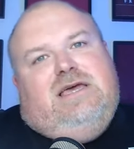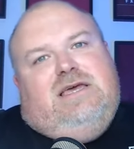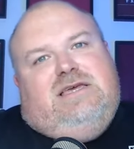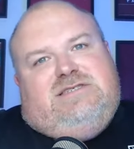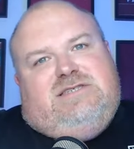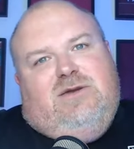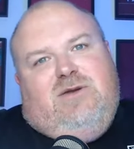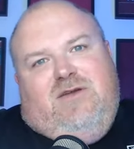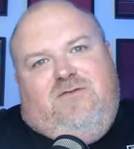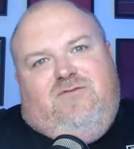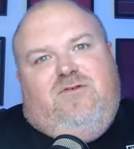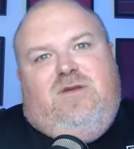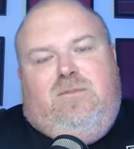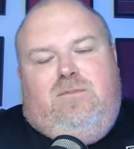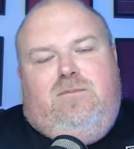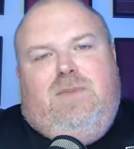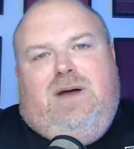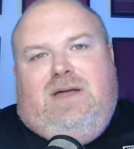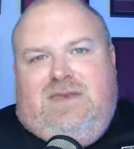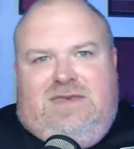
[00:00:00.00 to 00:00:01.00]
So every
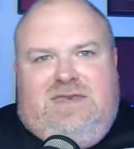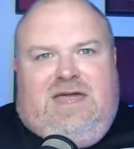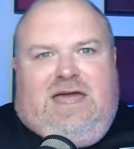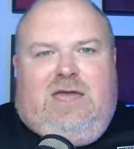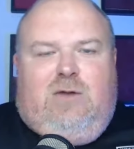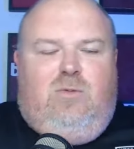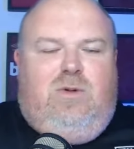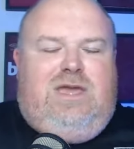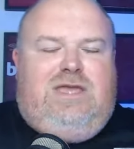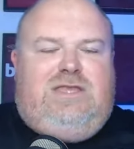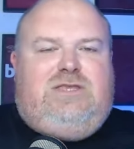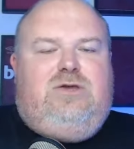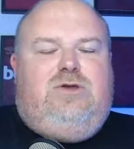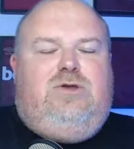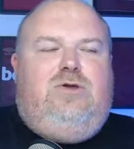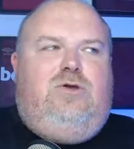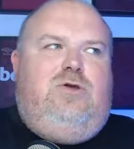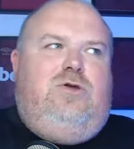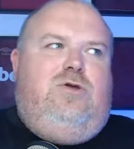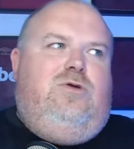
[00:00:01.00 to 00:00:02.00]
Monday we
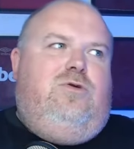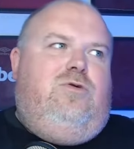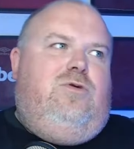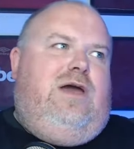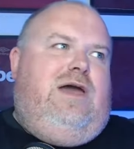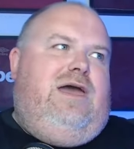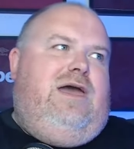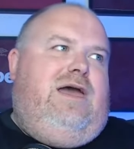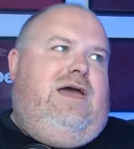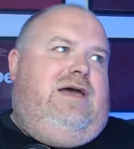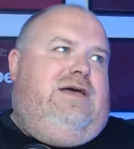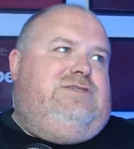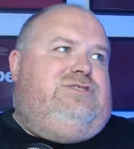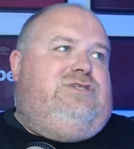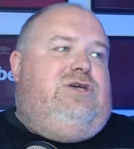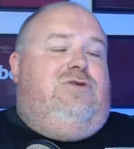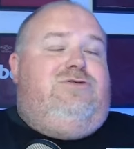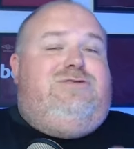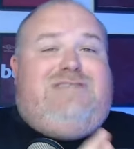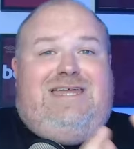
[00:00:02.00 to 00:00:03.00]
do a,
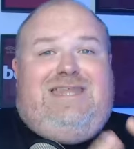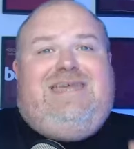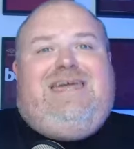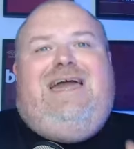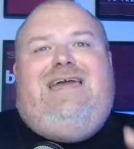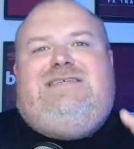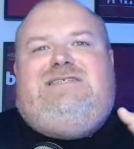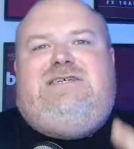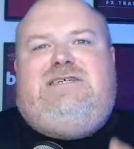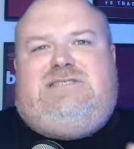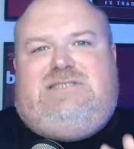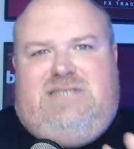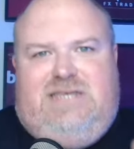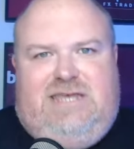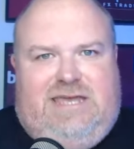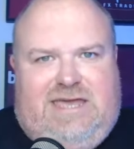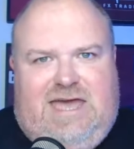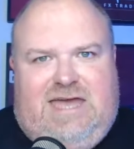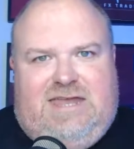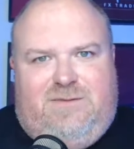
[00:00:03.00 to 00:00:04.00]
show dedicated just to the
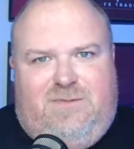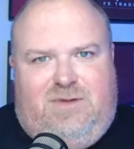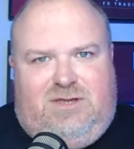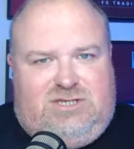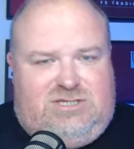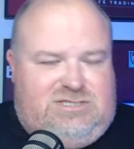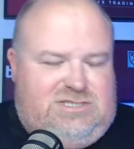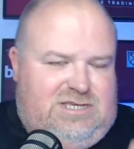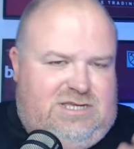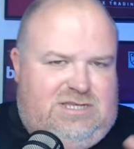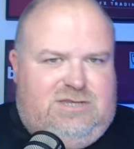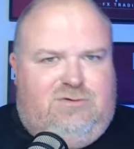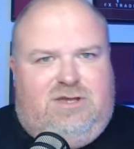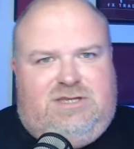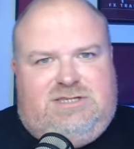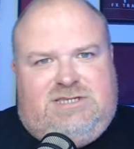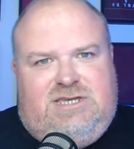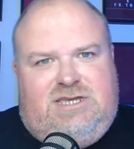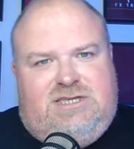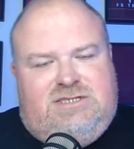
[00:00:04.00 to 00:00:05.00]
academy, just the under
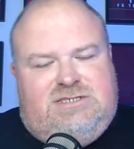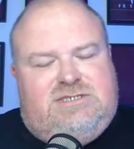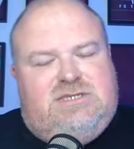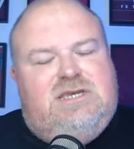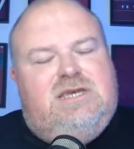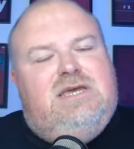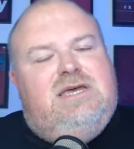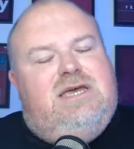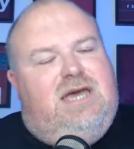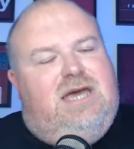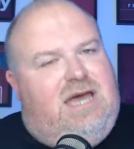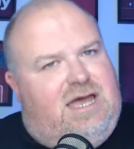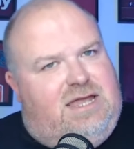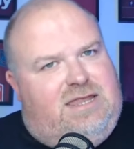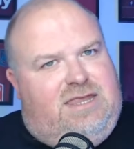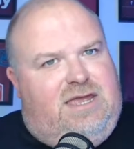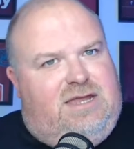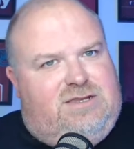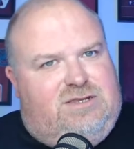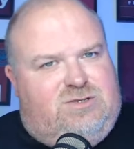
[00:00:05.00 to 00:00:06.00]
18s
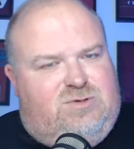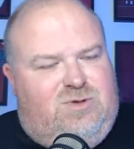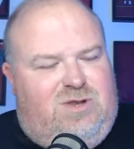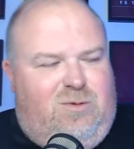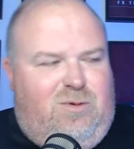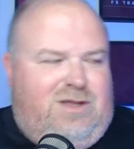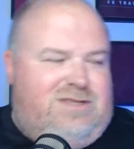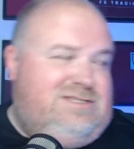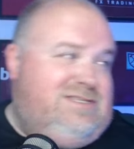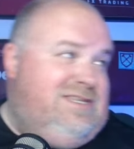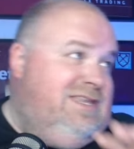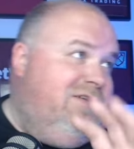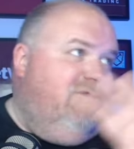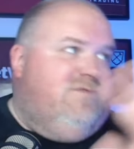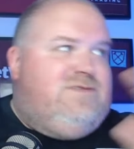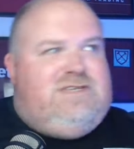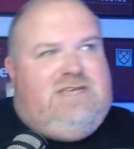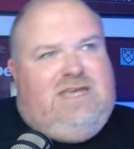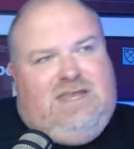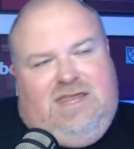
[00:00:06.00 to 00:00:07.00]
and the under 21s, and
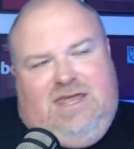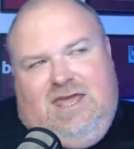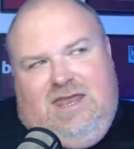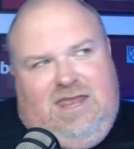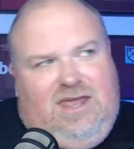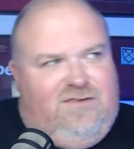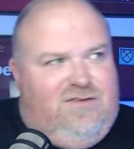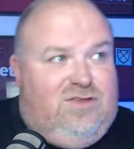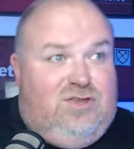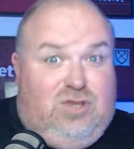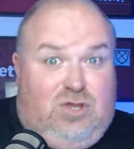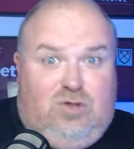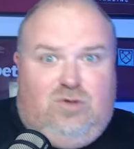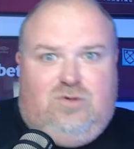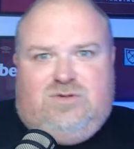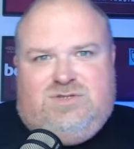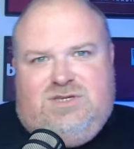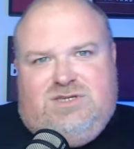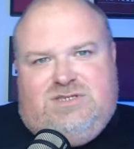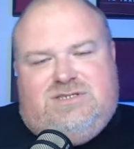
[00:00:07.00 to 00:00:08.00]
obviously any, any, other
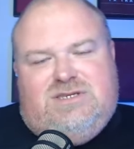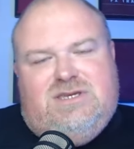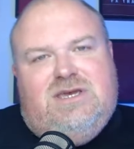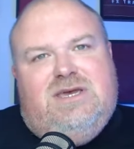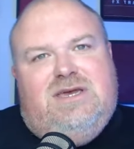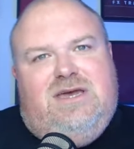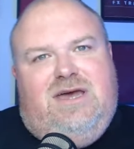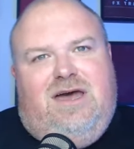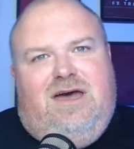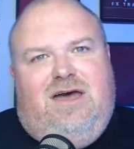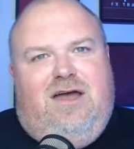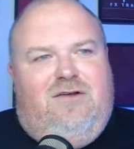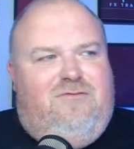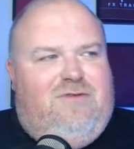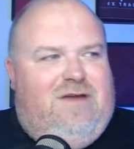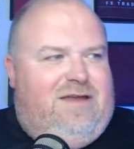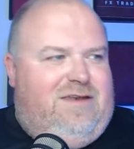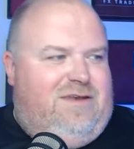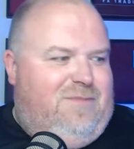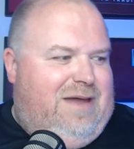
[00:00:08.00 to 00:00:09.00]
news that's uh,
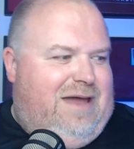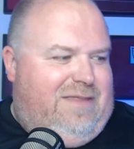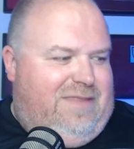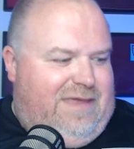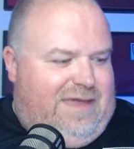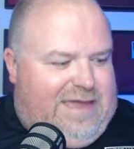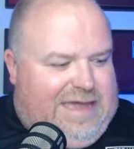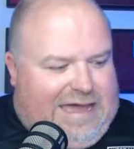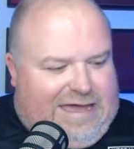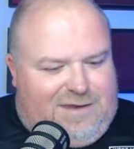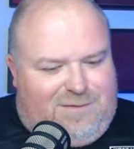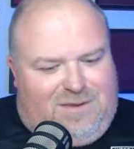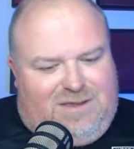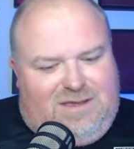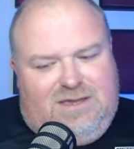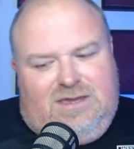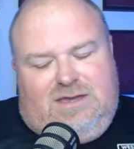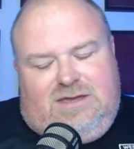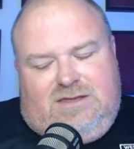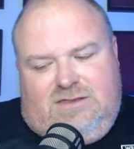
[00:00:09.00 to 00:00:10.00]
around about the
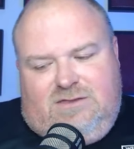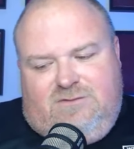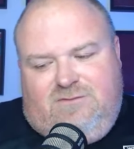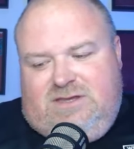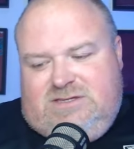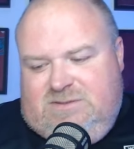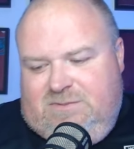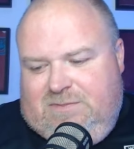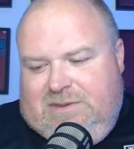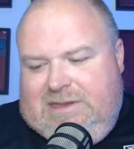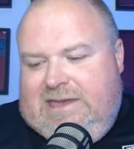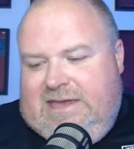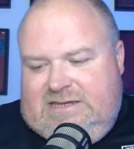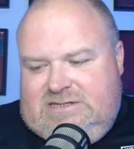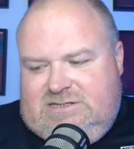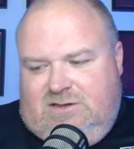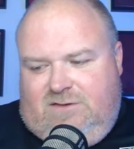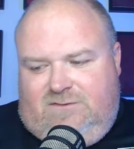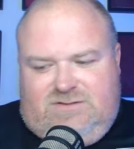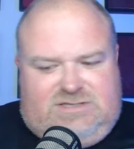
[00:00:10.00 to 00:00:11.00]
academy. The reason being
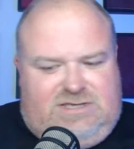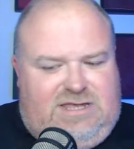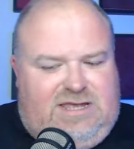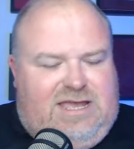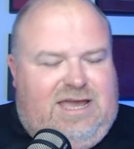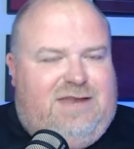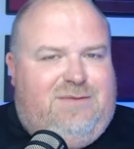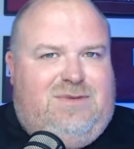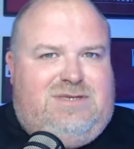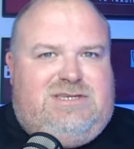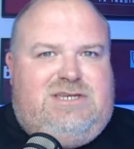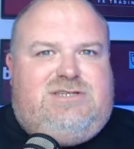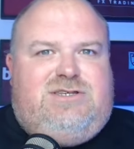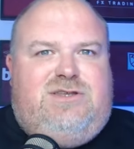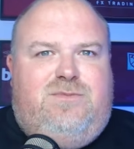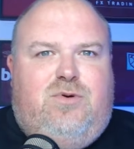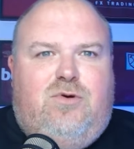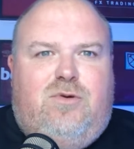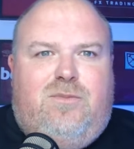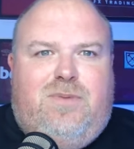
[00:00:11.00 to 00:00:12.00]
is obviously the academy is such an
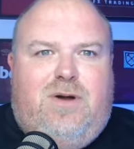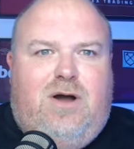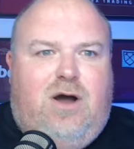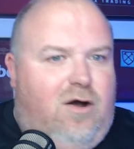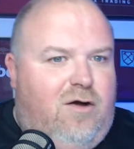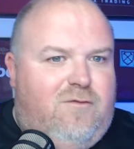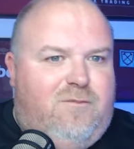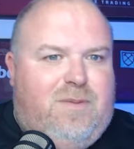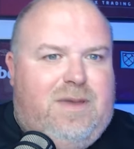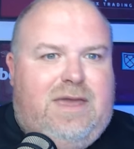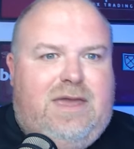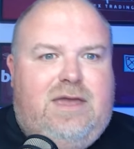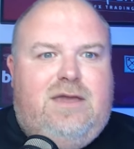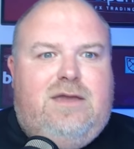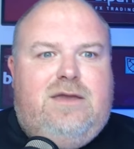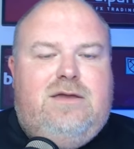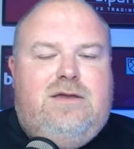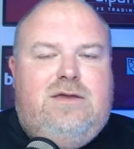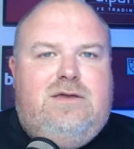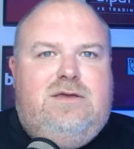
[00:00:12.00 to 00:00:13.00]
important part of
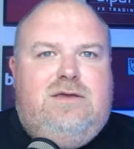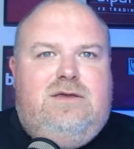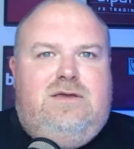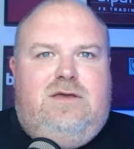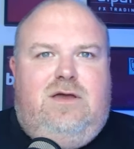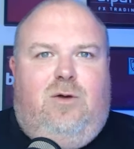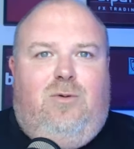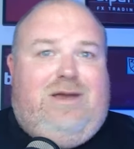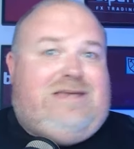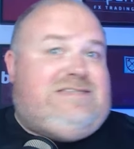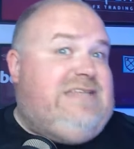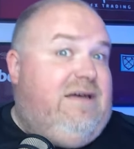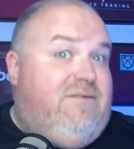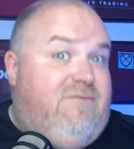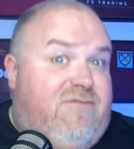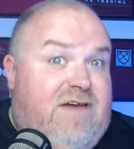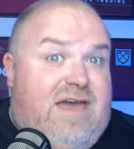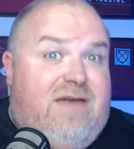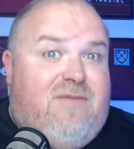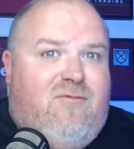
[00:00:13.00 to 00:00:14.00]
being a West Ham
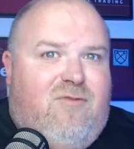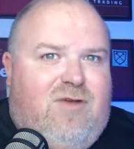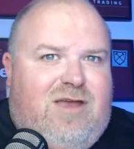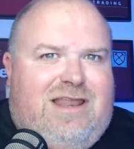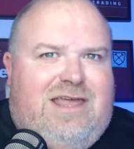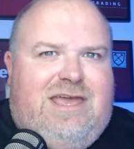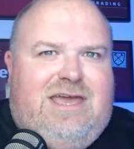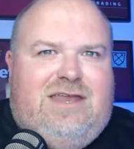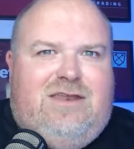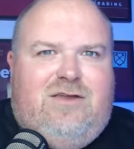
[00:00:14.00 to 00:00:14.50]
fan, really.